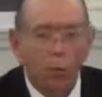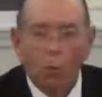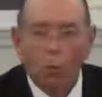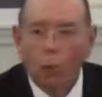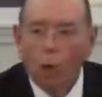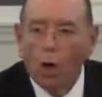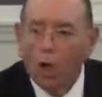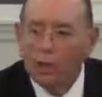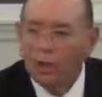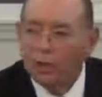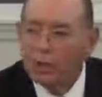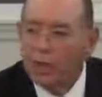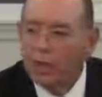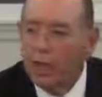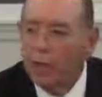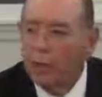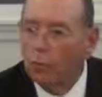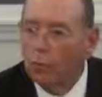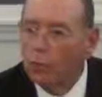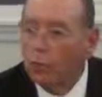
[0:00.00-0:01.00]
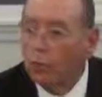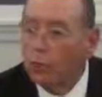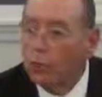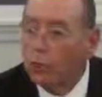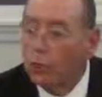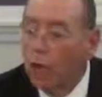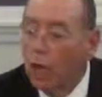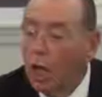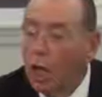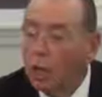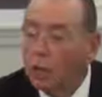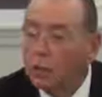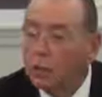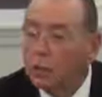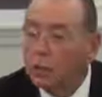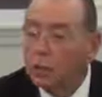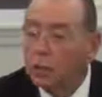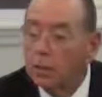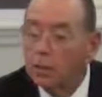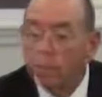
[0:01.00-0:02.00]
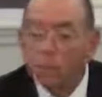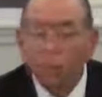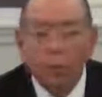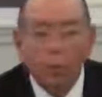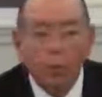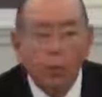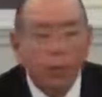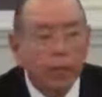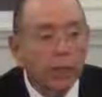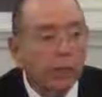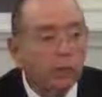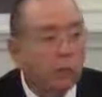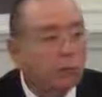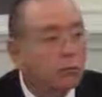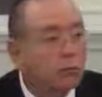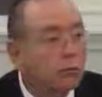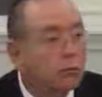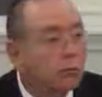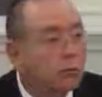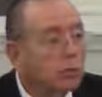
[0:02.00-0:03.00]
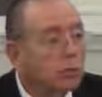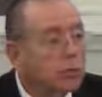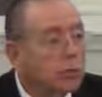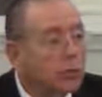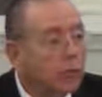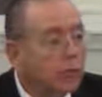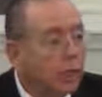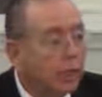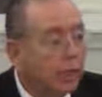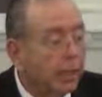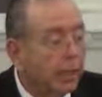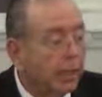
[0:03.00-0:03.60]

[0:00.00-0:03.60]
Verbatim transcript: Ones that will not bring you shame.